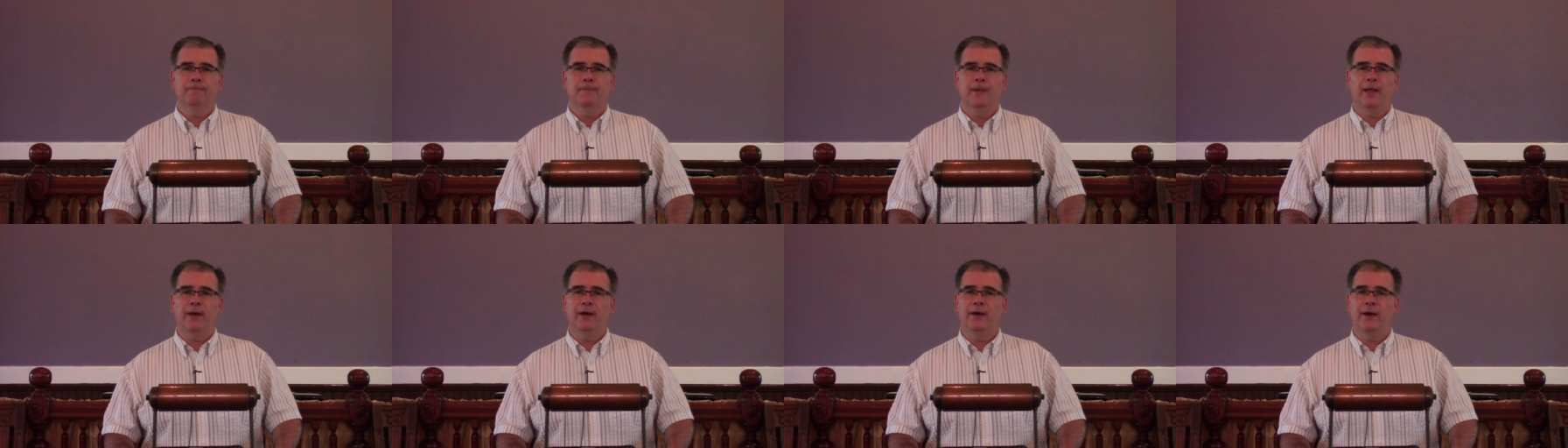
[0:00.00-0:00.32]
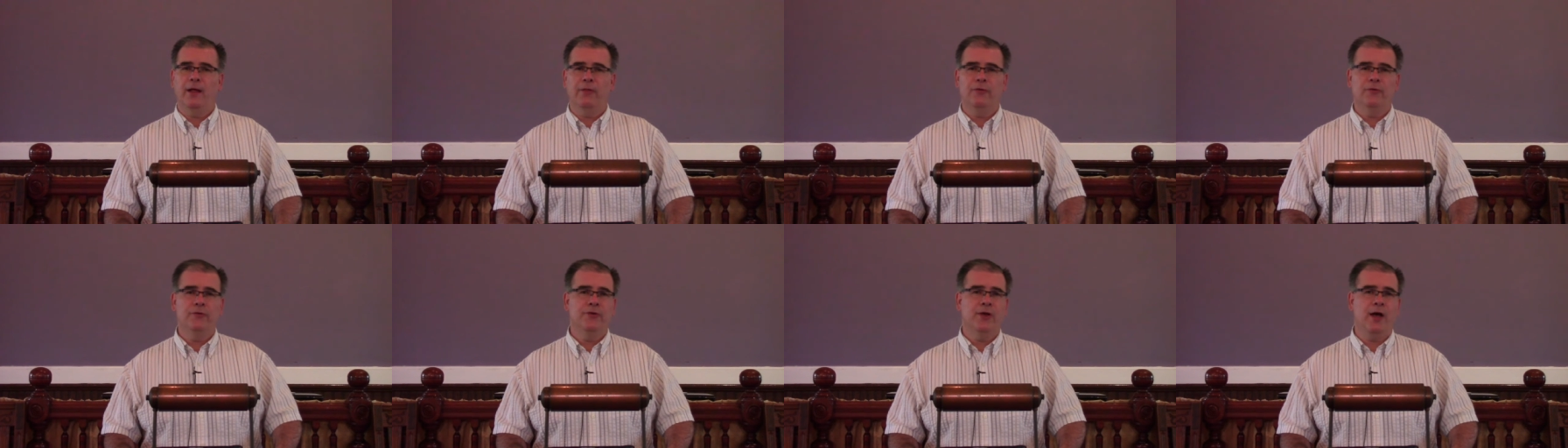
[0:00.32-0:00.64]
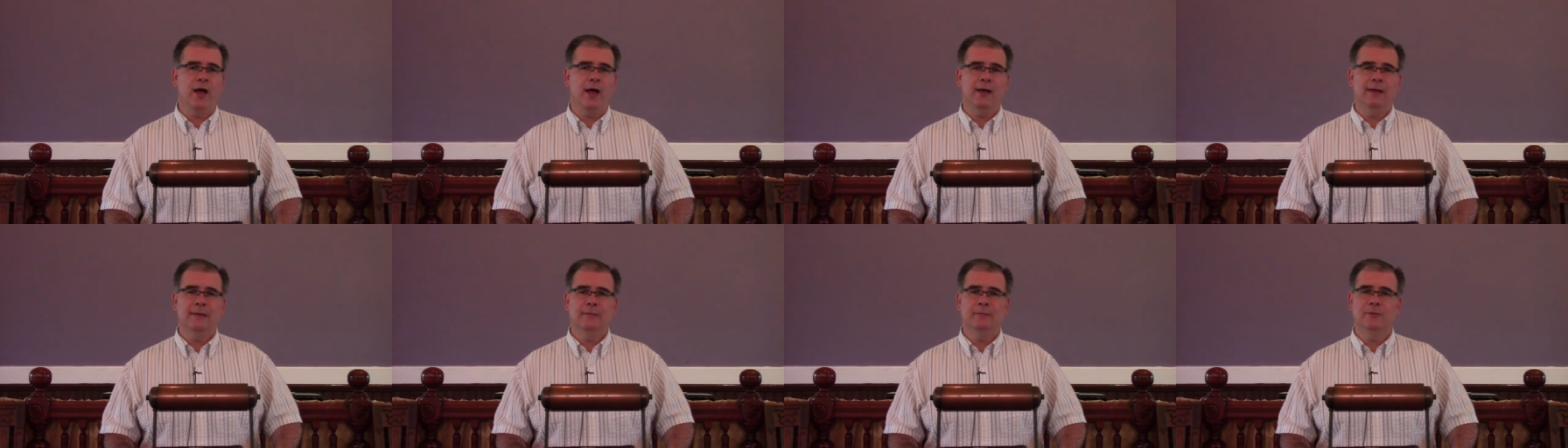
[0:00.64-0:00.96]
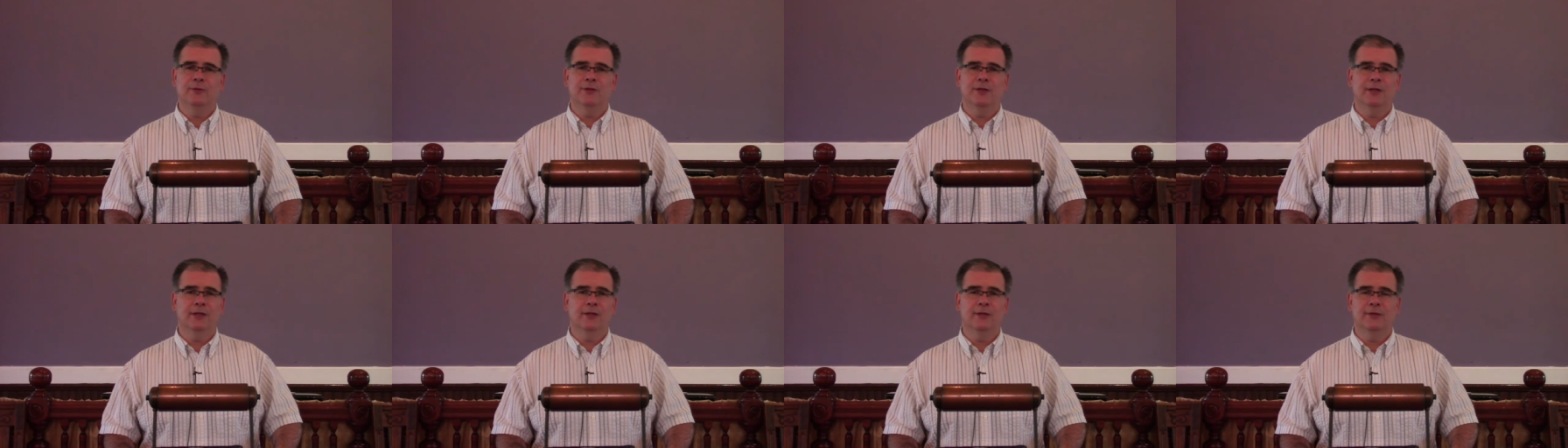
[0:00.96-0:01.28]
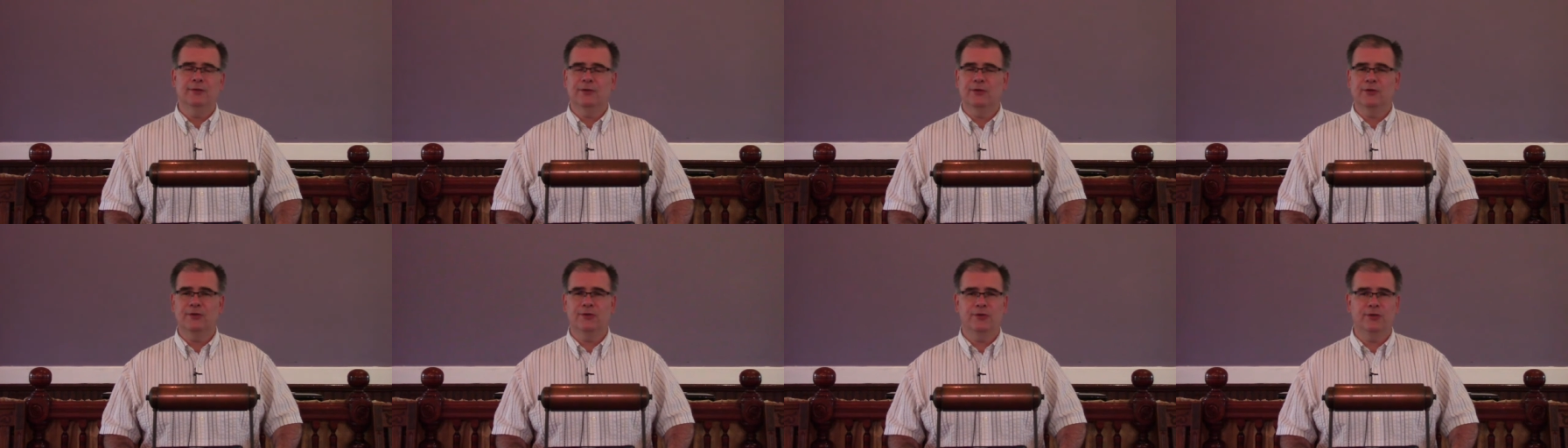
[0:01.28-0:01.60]
and at other times it
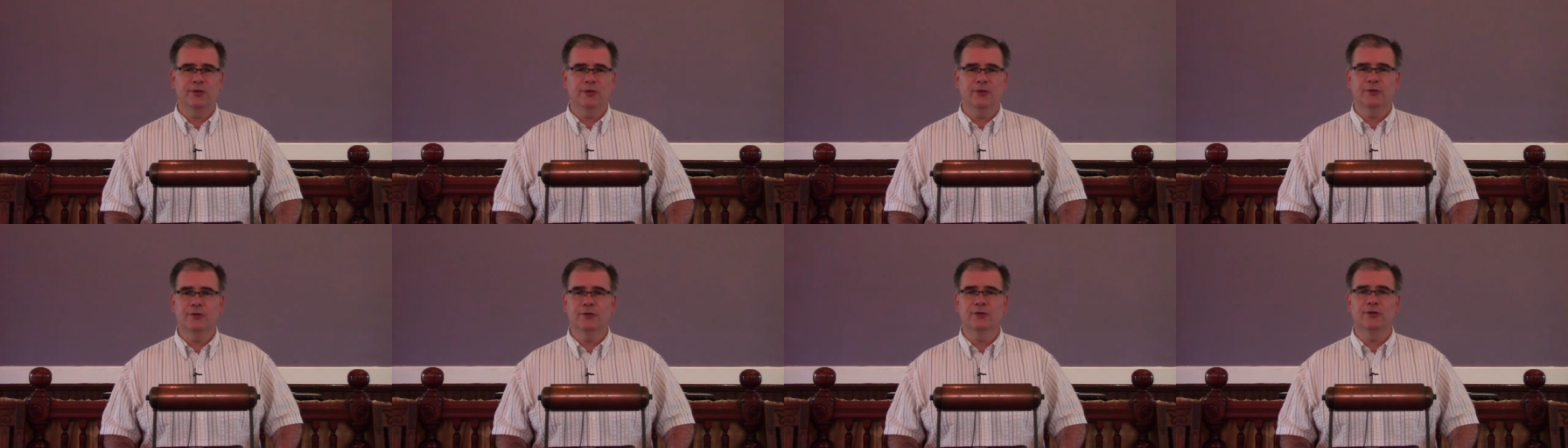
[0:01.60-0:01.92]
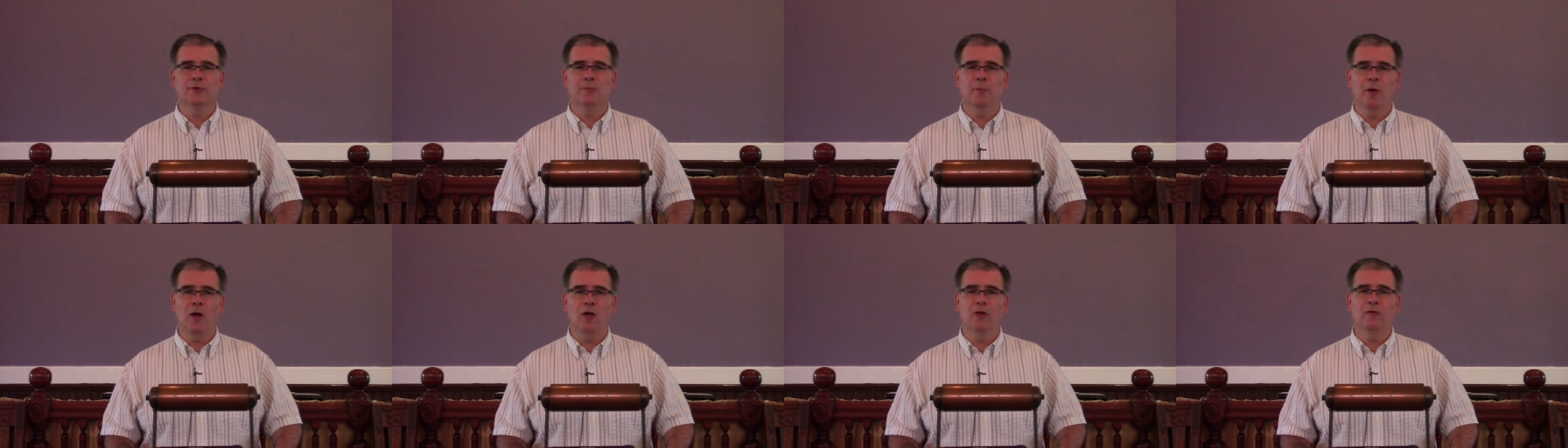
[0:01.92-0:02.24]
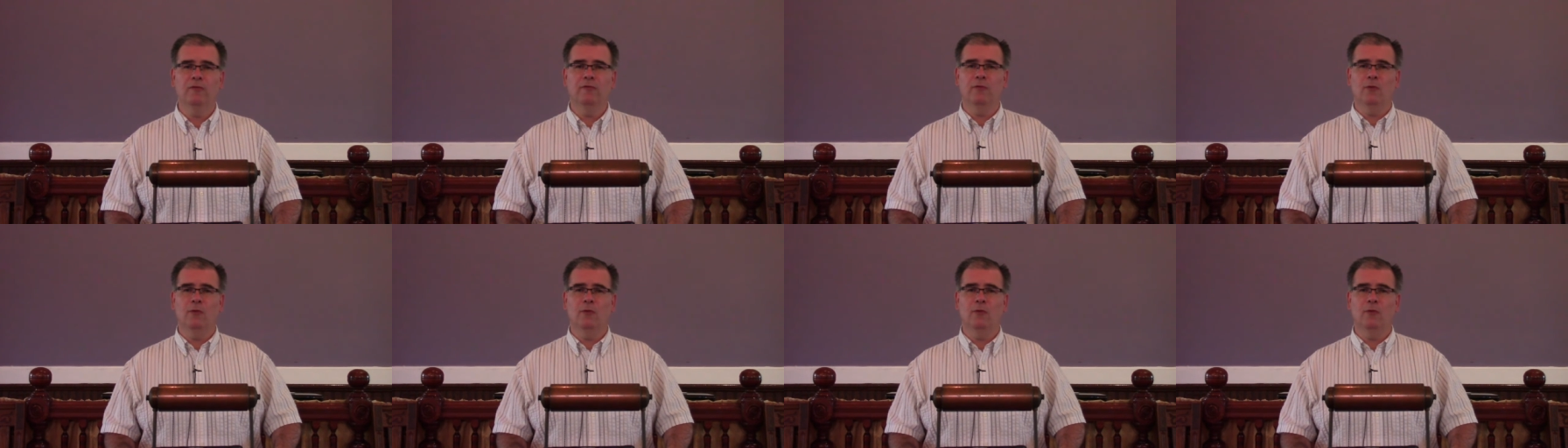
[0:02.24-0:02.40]
is a still small